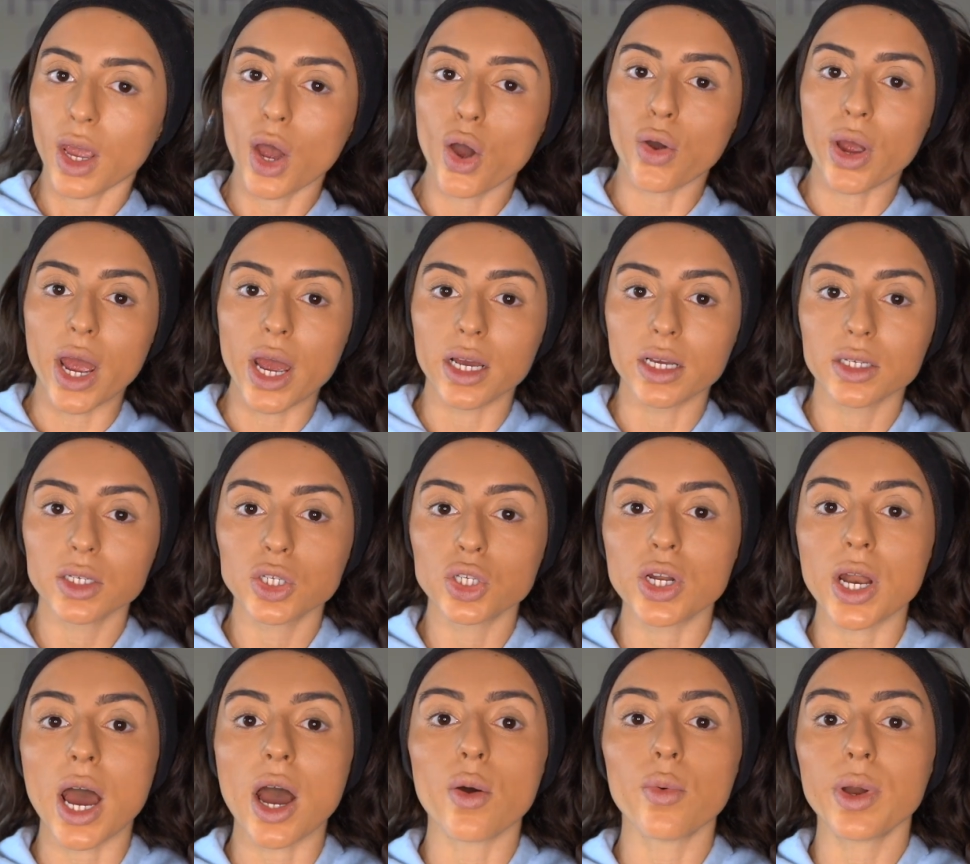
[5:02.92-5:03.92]
Okay, so
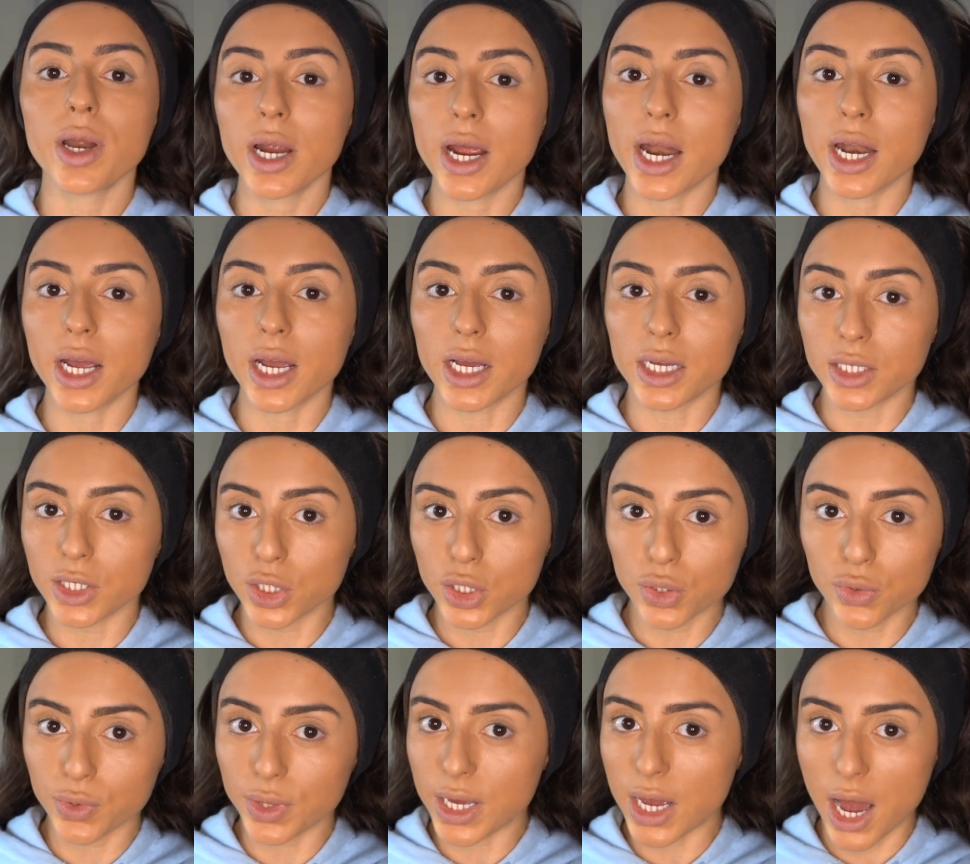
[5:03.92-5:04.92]
now we're getting
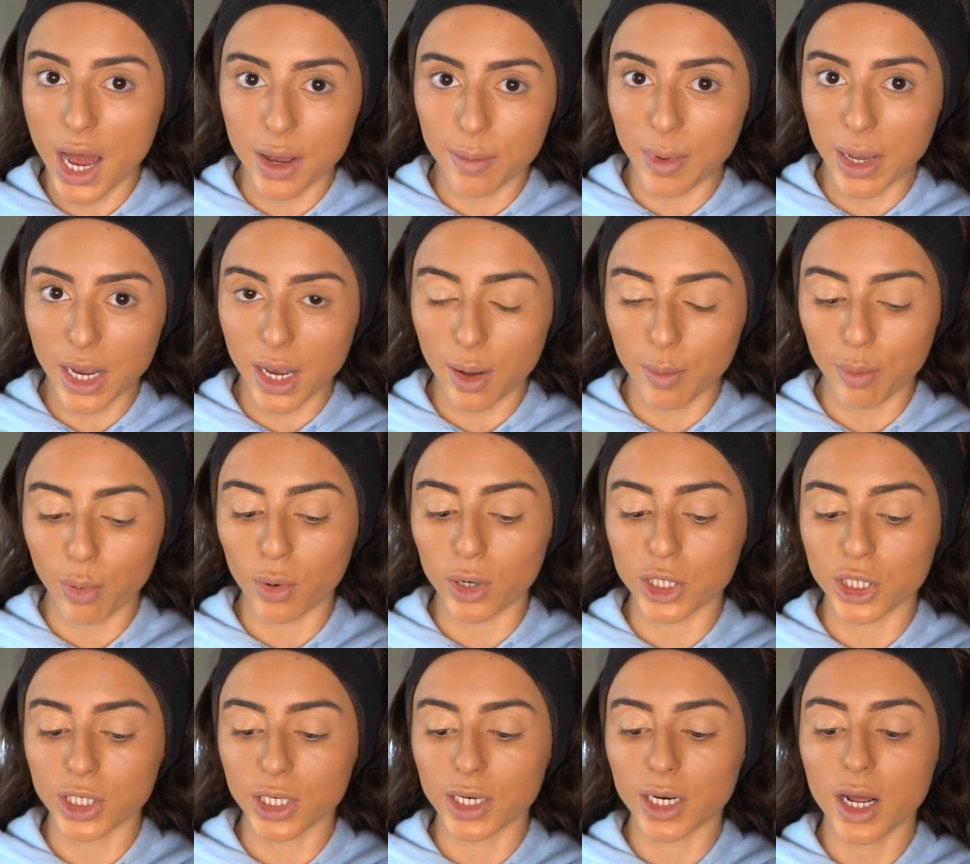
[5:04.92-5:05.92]
into the eye makeup
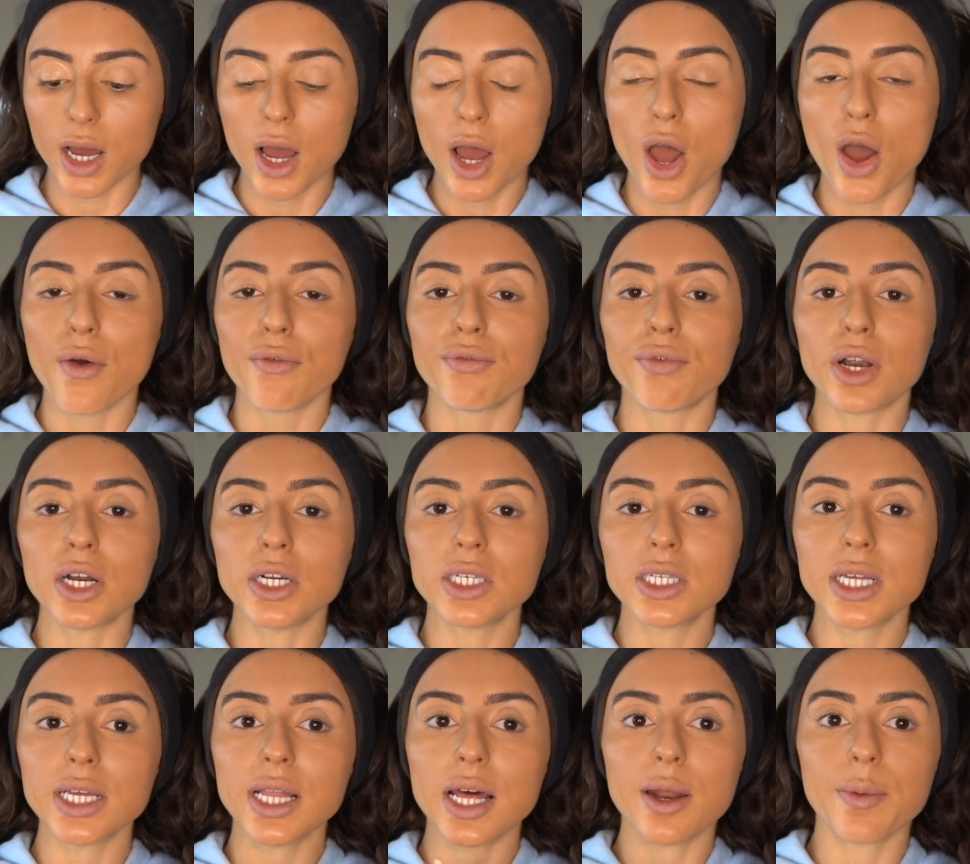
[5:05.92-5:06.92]
portion. First
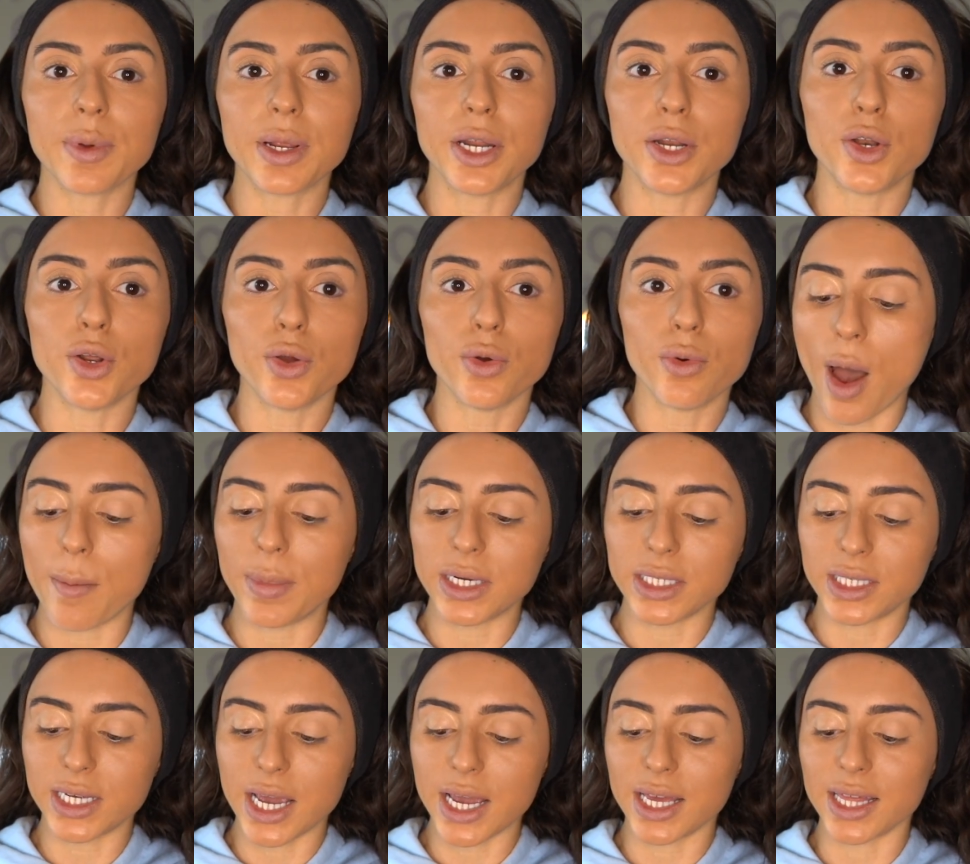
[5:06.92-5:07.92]
thing that I'm gonna do, I'm gonna
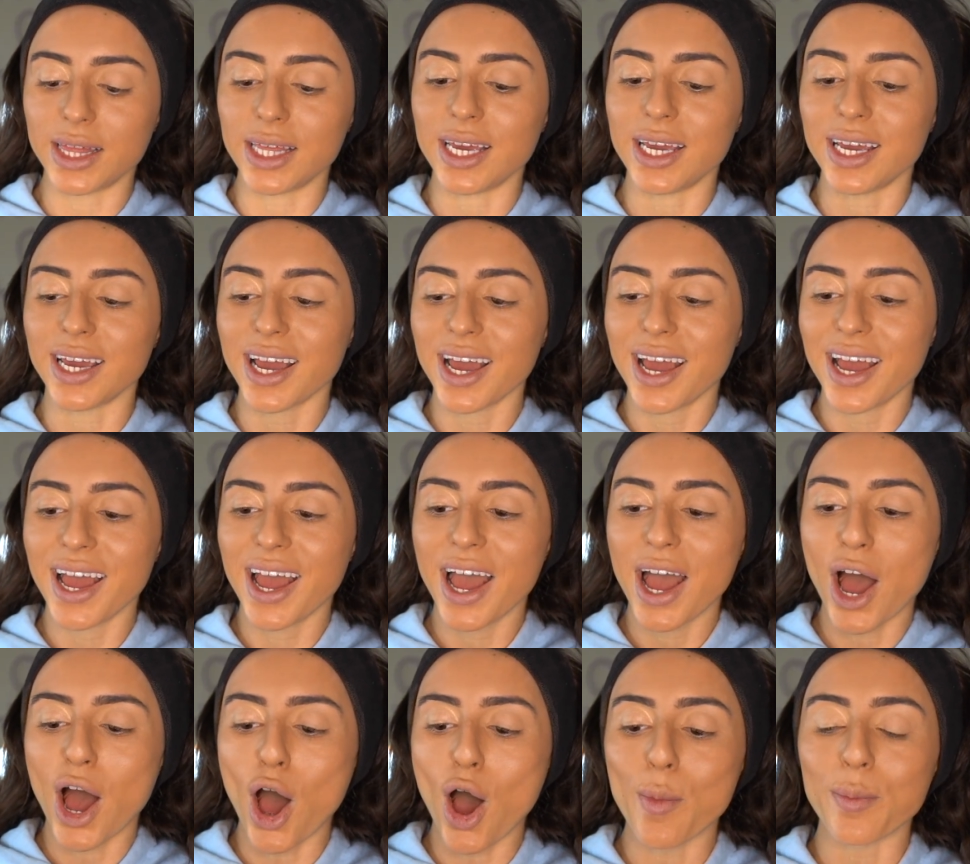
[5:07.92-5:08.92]
take the
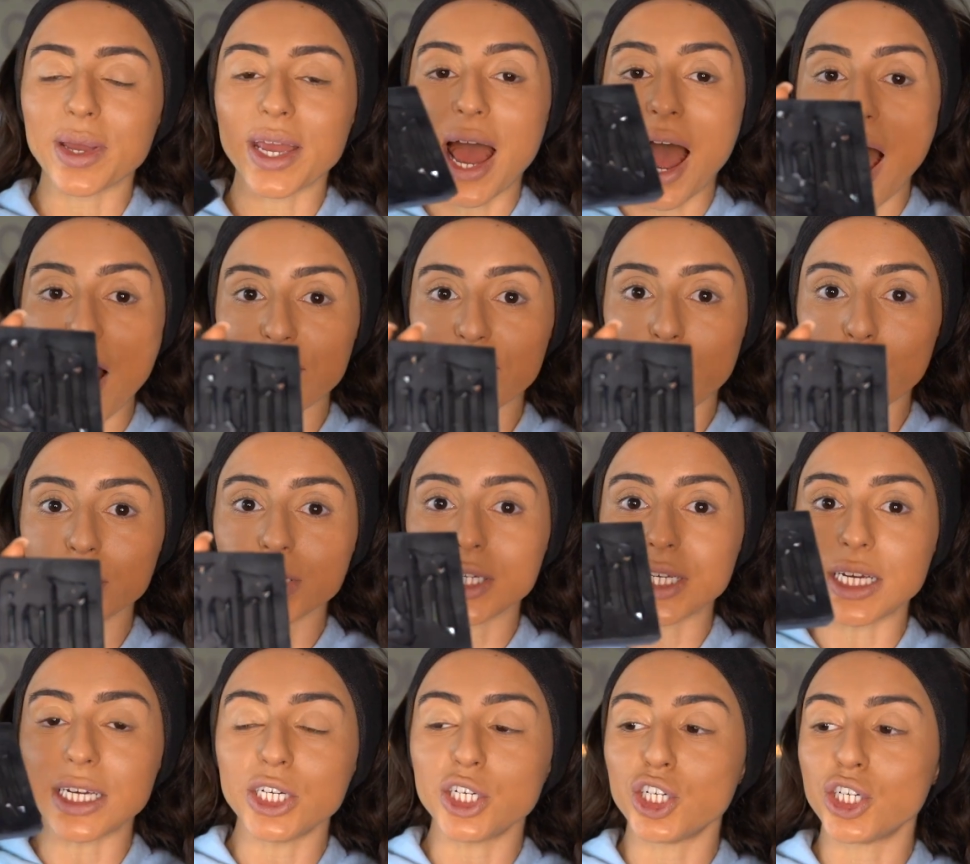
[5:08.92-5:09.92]

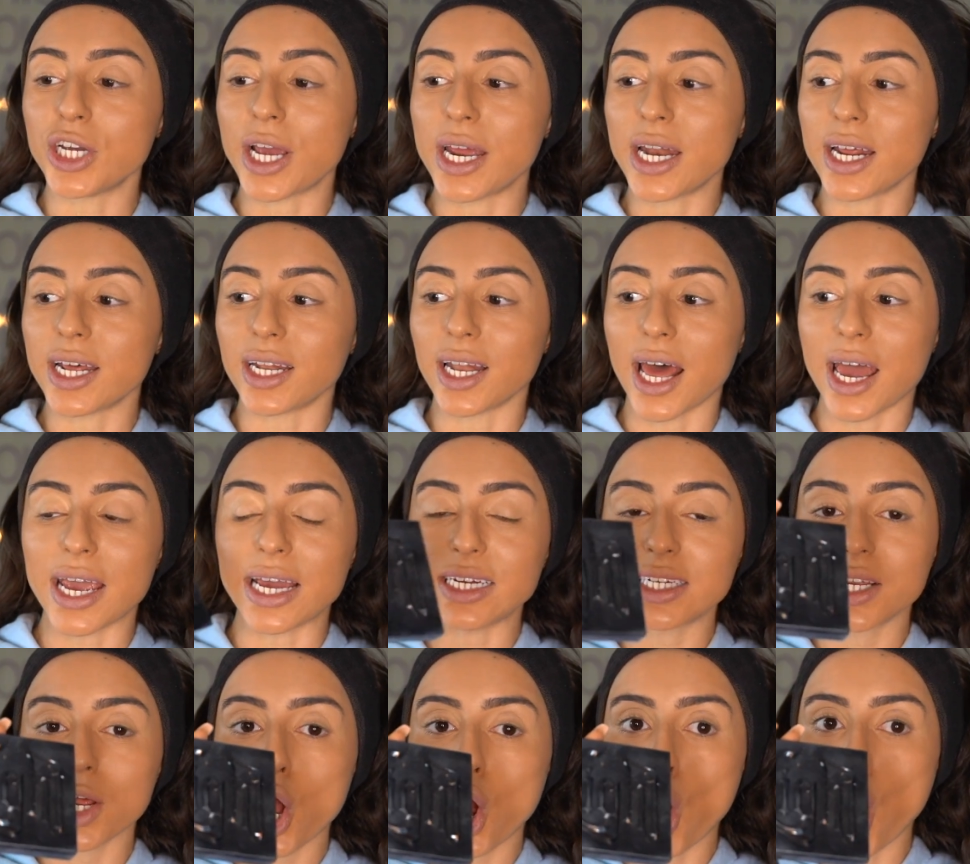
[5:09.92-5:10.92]
KatVonD Shade and
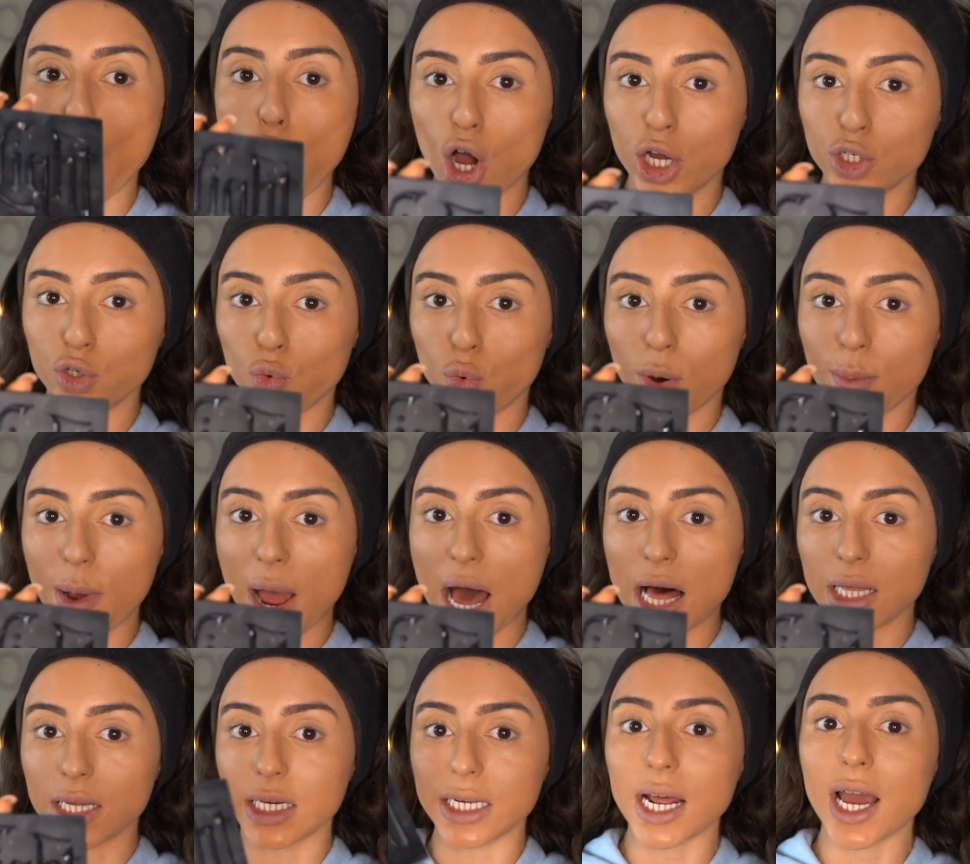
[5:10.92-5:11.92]
Light Contour
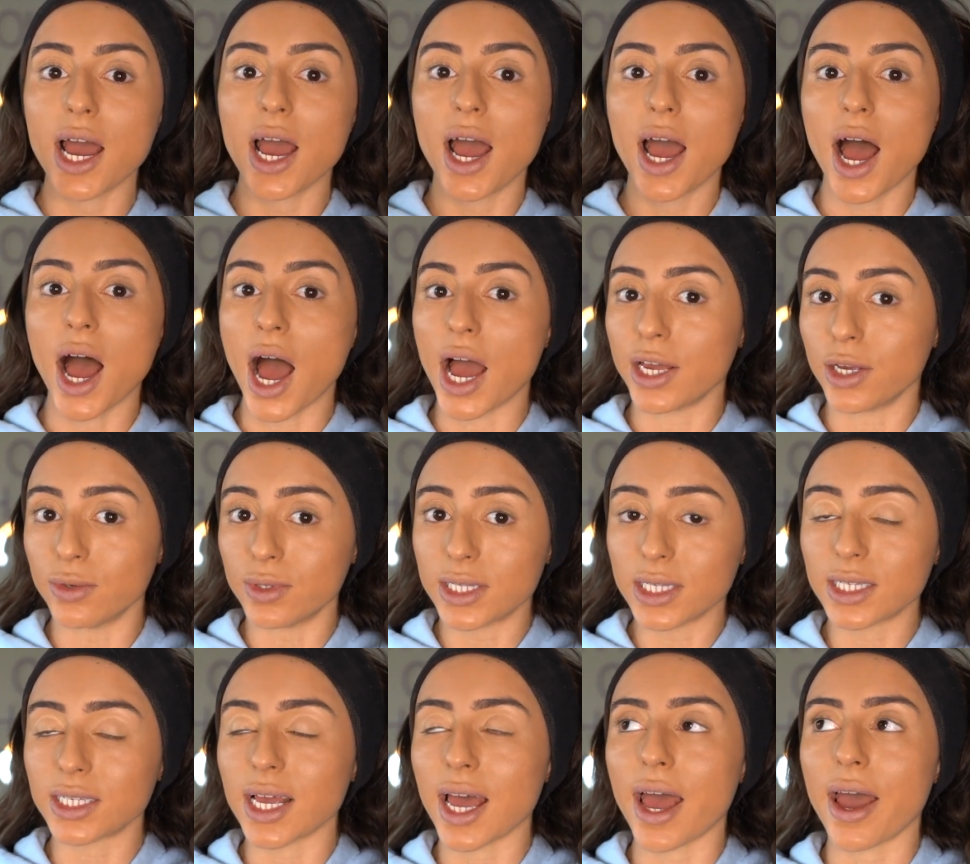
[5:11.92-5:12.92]
Palette. I use
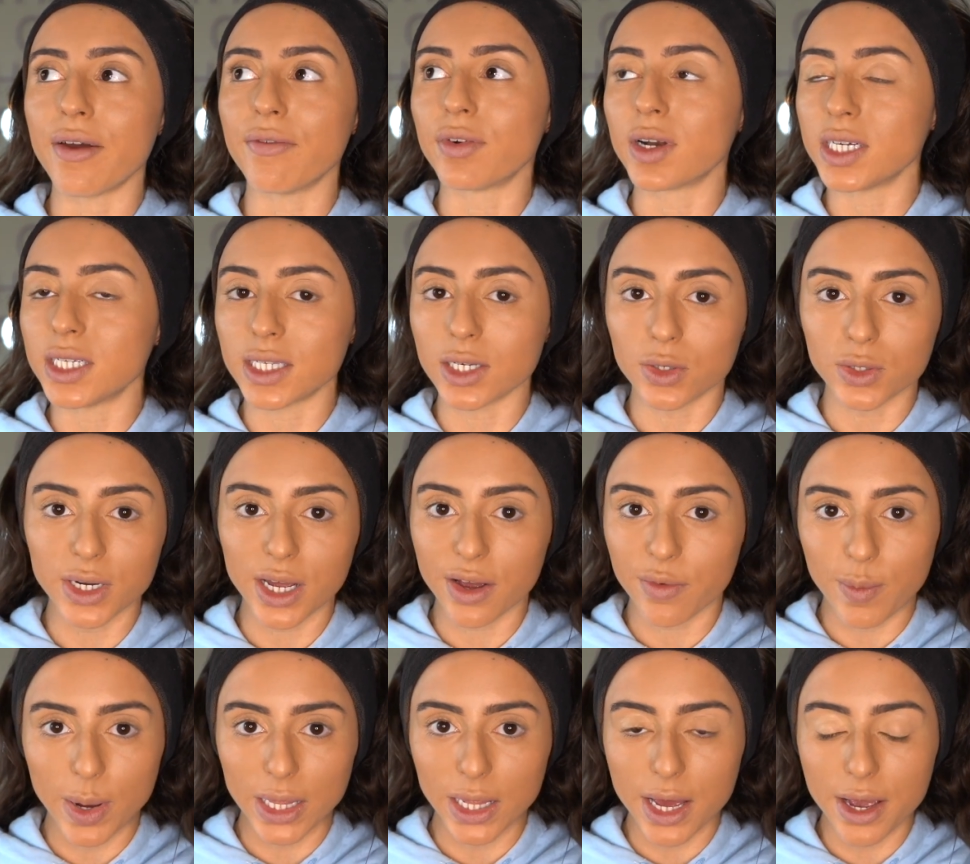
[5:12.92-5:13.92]
this every single day
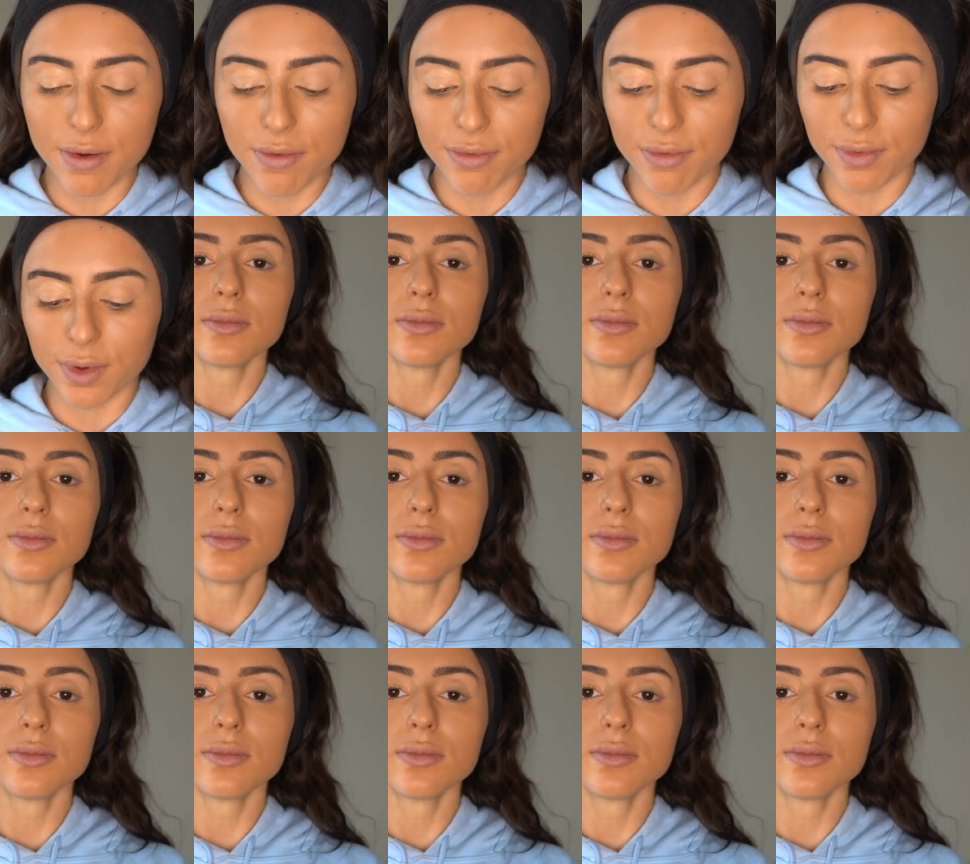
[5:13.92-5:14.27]
of my life.